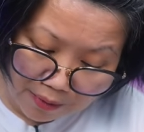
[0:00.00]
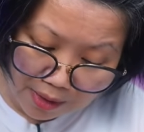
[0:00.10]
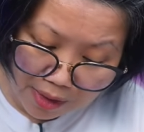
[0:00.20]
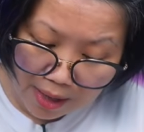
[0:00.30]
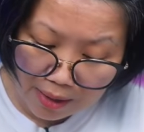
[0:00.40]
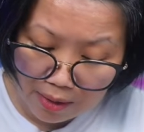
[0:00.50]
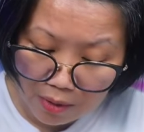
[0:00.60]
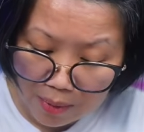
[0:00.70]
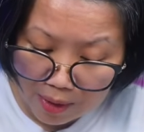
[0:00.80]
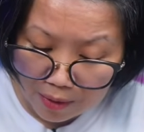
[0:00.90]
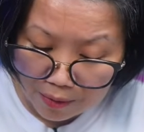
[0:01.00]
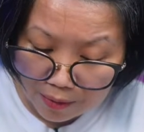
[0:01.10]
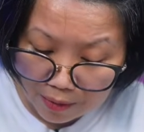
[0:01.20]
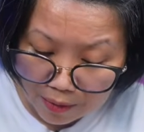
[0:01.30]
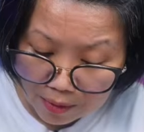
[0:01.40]
it that little bit of
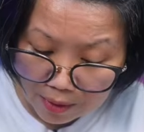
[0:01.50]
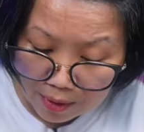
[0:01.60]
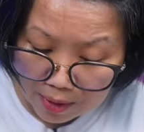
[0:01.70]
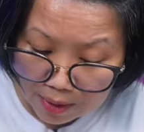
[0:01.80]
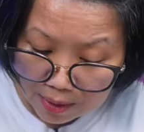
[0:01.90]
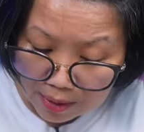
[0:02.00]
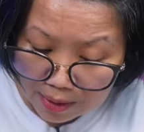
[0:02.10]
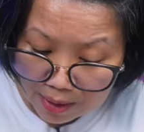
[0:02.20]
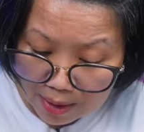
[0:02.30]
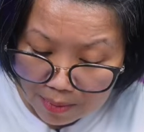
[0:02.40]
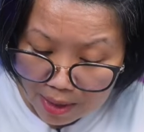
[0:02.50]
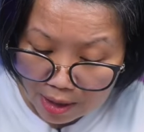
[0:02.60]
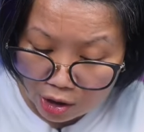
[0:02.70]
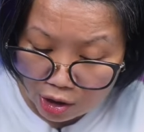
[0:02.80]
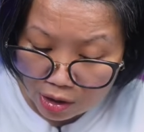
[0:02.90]

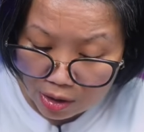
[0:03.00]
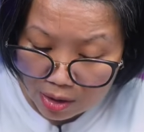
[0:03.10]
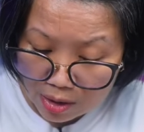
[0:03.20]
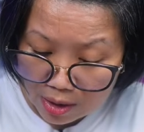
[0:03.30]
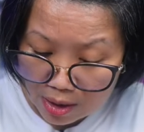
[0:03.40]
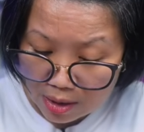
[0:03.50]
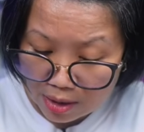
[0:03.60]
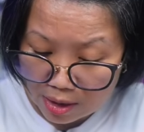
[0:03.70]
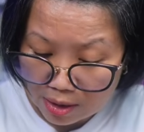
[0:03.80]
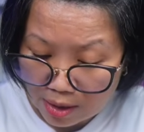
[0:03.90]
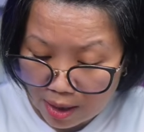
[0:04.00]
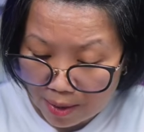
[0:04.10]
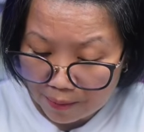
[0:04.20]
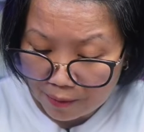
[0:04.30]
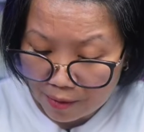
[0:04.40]
dimension and just, yeah,
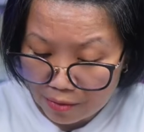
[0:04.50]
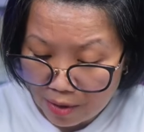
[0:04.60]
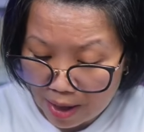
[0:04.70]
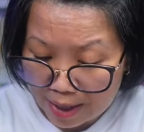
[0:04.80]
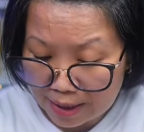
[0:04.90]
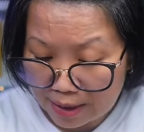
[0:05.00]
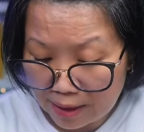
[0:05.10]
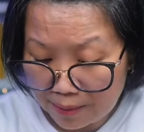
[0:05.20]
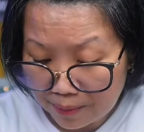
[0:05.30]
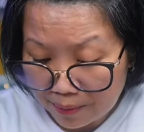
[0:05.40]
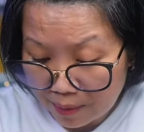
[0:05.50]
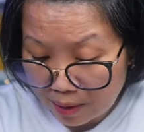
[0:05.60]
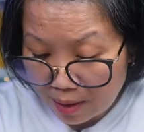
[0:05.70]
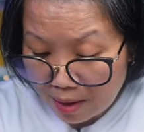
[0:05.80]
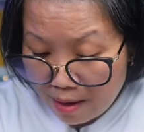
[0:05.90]
variety.
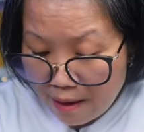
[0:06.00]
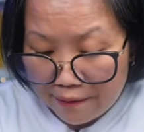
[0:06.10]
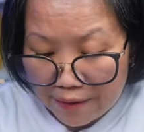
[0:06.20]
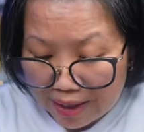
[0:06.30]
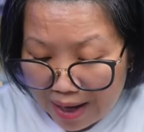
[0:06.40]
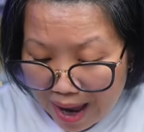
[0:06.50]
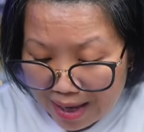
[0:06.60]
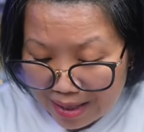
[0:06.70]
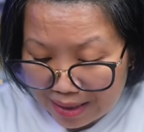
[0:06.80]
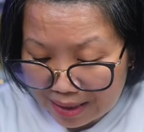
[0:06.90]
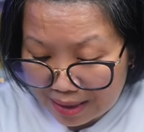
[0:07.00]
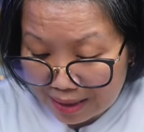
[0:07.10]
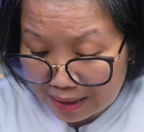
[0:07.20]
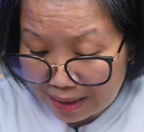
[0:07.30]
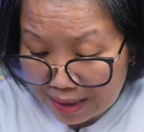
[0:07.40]
Variety
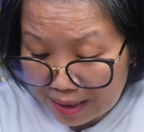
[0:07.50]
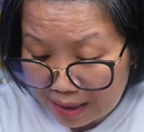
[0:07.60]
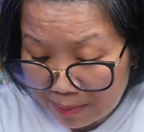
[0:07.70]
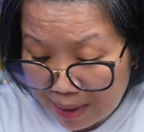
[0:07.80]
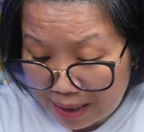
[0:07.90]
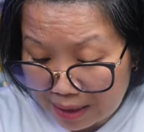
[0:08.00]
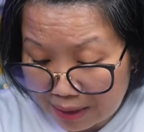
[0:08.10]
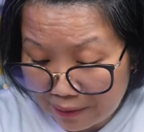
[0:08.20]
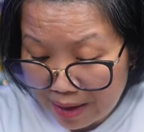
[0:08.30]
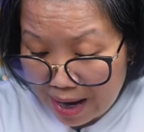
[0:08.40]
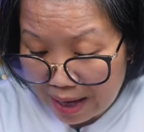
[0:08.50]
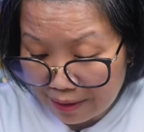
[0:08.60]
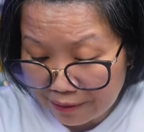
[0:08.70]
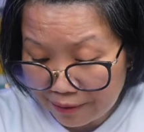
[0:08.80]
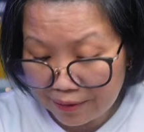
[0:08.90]
is the spice of
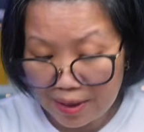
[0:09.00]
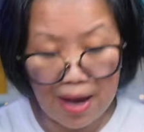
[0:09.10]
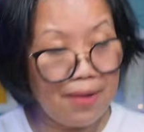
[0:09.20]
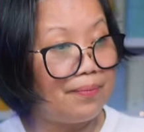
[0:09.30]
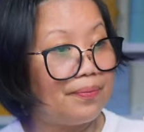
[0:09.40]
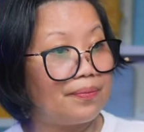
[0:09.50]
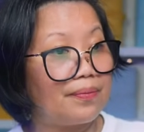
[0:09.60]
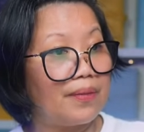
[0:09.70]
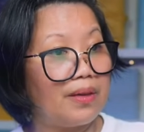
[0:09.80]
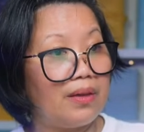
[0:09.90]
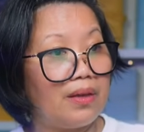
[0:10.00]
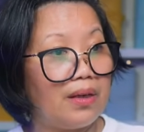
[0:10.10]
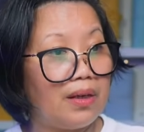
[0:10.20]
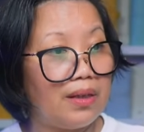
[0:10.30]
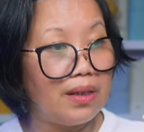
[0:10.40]
life, yeah.
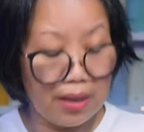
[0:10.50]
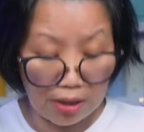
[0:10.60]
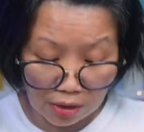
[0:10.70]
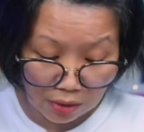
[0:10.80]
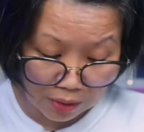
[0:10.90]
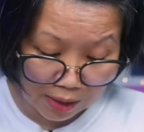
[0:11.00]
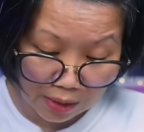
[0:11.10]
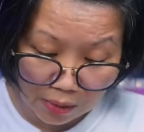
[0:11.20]
And then let's do this